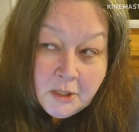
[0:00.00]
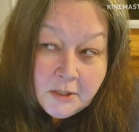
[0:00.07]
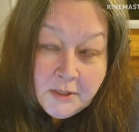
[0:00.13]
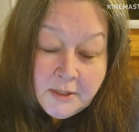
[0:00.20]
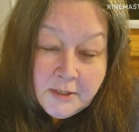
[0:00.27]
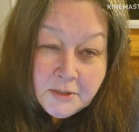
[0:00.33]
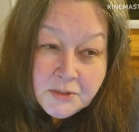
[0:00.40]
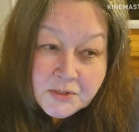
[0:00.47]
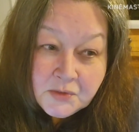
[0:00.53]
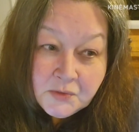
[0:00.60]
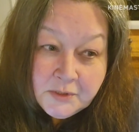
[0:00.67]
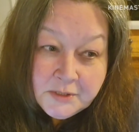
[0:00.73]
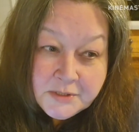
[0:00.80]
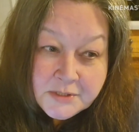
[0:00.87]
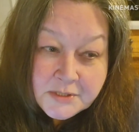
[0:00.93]
cancer
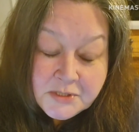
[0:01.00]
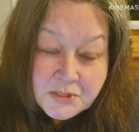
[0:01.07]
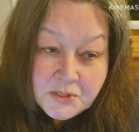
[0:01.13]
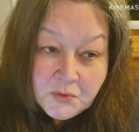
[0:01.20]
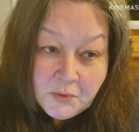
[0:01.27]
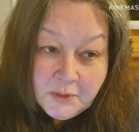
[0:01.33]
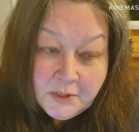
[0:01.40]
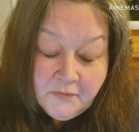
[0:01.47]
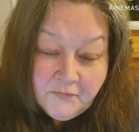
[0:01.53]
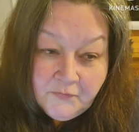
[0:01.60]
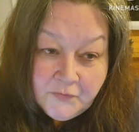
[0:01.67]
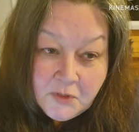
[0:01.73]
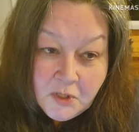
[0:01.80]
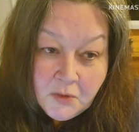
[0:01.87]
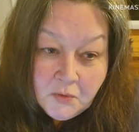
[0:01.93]
gets into a
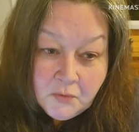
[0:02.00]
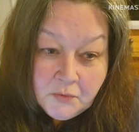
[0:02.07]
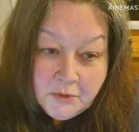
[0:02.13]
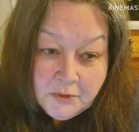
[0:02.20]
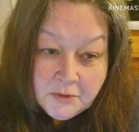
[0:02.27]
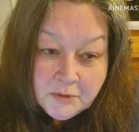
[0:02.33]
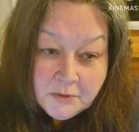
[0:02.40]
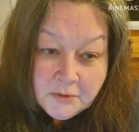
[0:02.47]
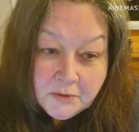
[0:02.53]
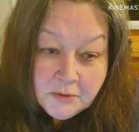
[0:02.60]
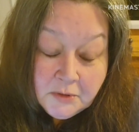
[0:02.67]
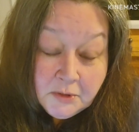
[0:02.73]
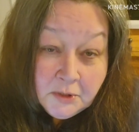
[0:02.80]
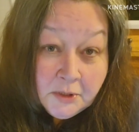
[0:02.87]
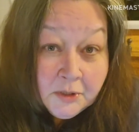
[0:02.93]
lymph node,
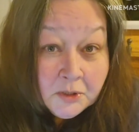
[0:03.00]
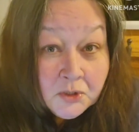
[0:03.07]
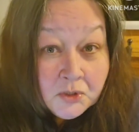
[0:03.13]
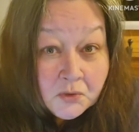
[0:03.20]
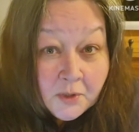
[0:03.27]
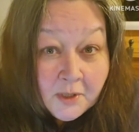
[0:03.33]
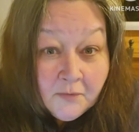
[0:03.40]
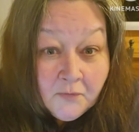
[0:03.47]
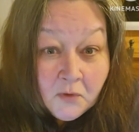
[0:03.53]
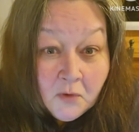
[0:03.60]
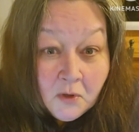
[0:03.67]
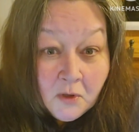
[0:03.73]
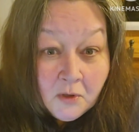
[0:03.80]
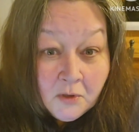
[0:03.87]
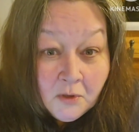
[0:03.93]
it can travel
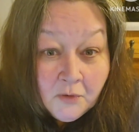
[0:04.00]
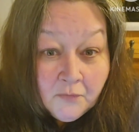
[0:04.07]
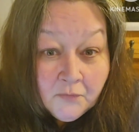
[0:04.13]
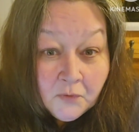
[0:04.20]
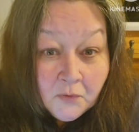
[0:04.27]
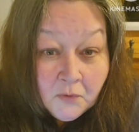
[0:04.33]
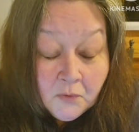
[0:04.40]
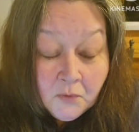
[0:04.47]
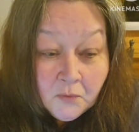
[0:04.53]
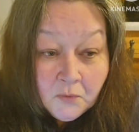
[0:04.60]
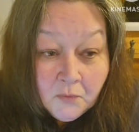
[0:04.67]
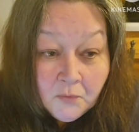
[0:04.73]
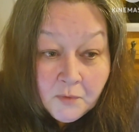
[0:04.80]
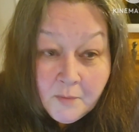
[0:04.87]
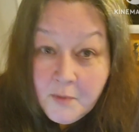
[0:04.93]
all over
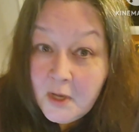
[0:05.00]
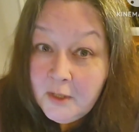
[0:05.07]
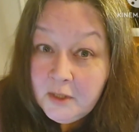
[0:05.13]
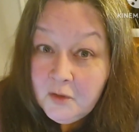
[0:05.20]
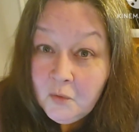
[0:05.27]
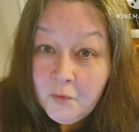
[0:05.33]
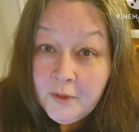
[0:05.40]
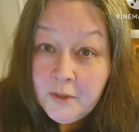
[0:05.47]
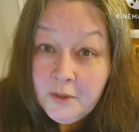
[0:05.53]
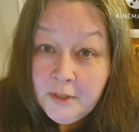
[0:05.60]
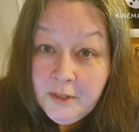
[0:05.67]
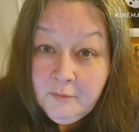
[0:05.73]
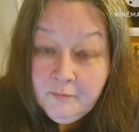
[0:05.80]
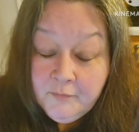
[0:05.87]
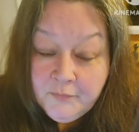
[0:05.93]
the body
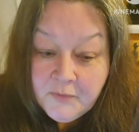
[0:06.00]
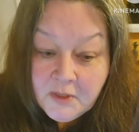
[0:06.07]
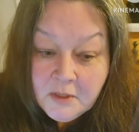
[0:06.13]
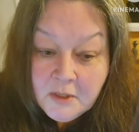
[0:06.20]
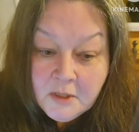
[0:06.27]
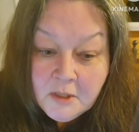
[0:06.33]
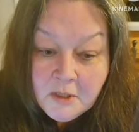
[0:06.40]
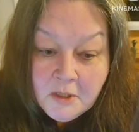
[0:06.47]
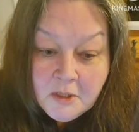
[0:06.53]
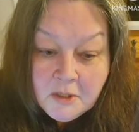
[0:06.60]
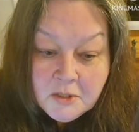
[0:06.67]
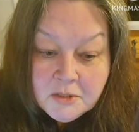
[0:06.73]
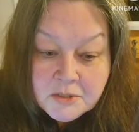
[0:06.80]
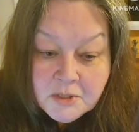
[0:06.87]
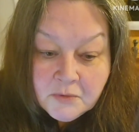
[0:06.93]
quickly.
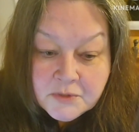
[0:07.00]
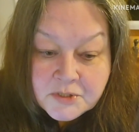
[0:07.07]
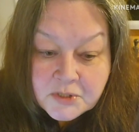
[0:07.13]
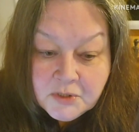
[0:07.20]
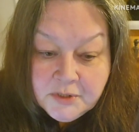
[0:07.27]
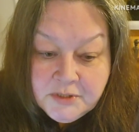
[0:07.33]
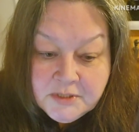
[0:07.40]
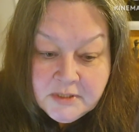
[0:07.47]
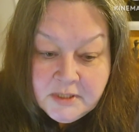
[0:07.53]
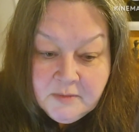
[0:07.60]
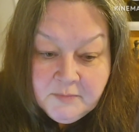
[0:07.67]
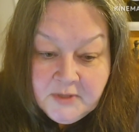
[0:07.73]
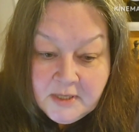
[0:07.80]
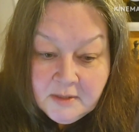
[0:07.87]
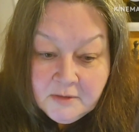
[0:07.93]
So it's good to
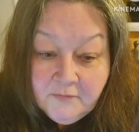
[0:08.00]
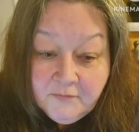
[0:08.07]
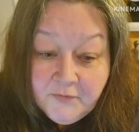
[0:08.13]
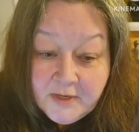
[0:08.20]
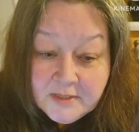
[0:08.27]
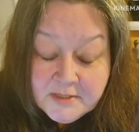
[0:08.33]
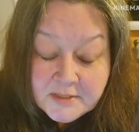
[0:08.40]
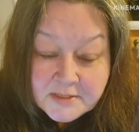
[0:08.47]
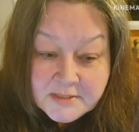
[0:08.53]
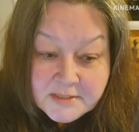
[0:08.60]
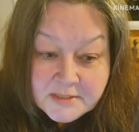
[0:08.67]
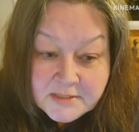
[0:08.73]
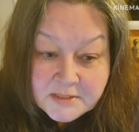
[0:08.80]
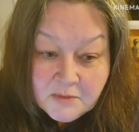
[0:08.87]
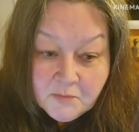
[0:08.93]
keep that lymphatic
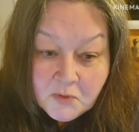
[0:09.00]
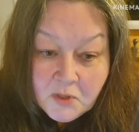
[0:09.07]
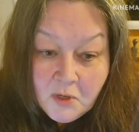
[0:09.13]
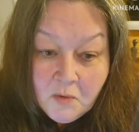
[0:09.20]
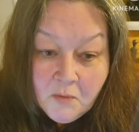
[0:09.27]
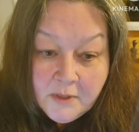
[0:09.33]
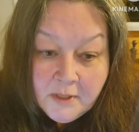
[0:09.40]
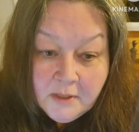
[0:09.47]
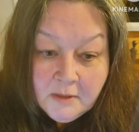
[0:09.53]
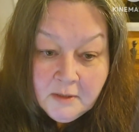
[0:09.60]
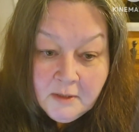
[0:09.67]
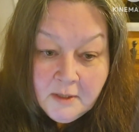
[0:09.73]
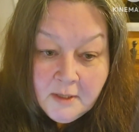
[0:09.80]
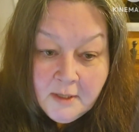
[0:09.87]
system going,